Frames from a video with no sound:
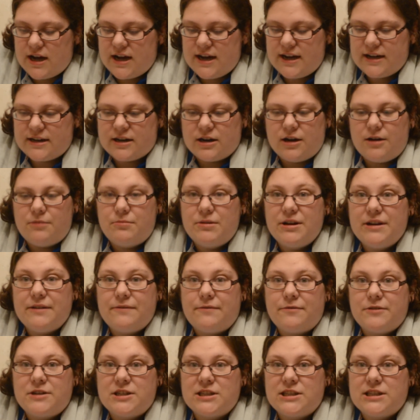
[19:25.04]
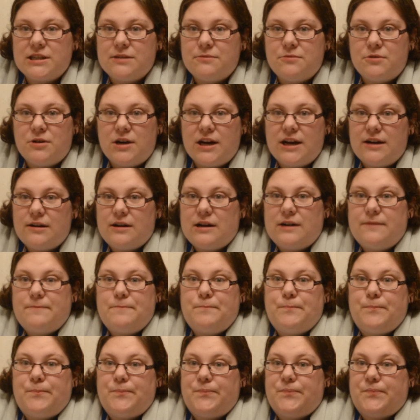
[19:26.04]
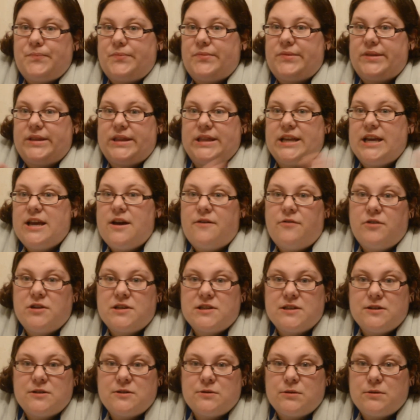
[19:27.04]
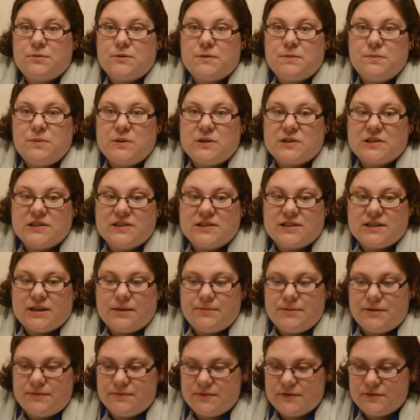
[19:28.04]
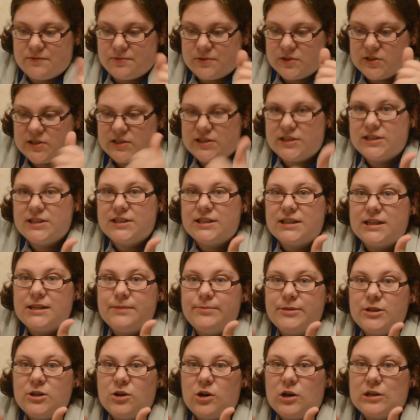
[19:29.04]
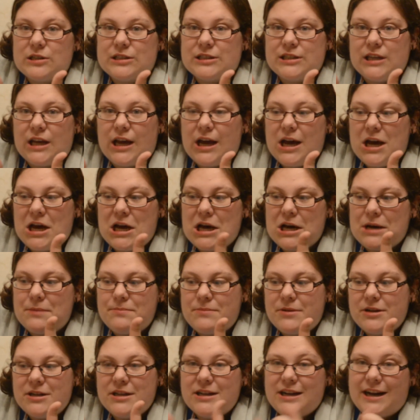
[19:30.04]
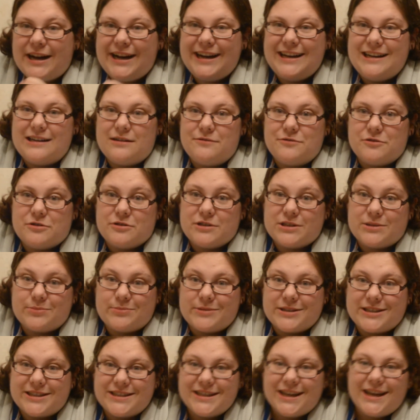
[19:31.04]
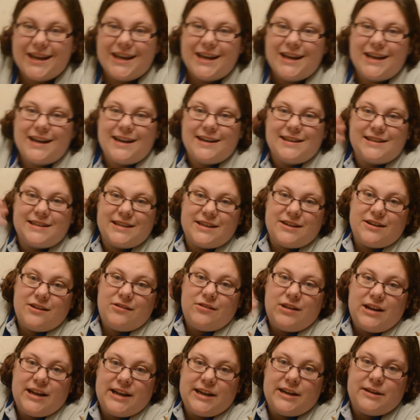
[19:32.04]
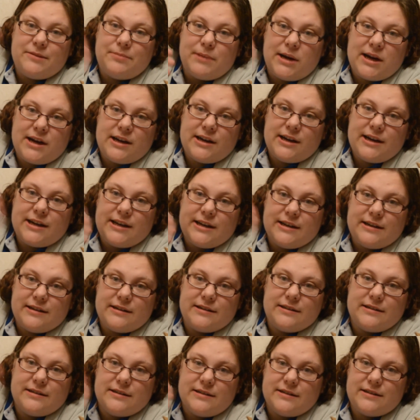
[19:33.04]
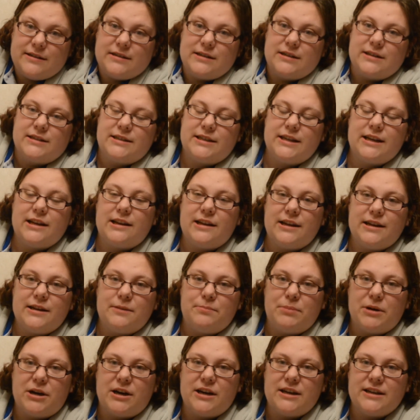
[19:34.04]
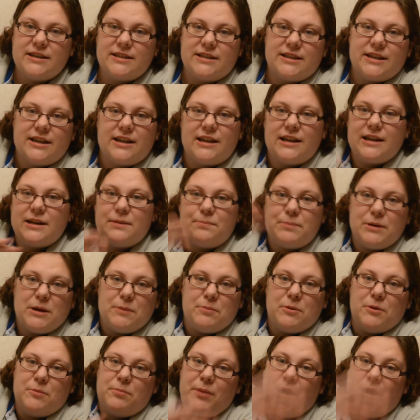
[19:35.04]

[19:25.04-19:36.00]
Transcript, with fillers: I can't wait for to see what the other subscription boxes come up with because this is going to be awesome. I love Christmas. See you later, bye. See you later, bye. See you later, people,